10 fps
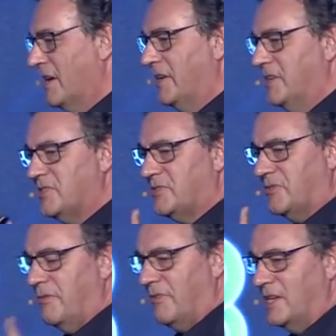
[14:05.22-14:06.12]
Here's
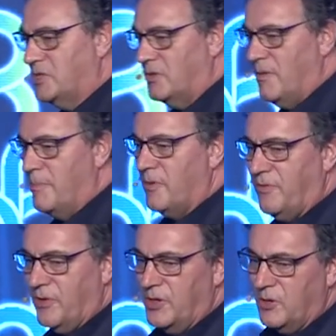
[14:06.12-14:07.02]
three things to remember
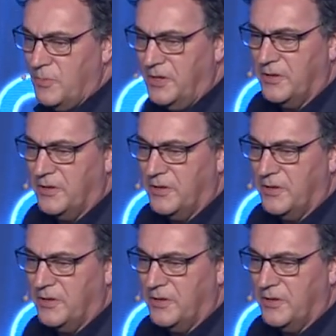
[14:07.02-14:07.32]
for your immediate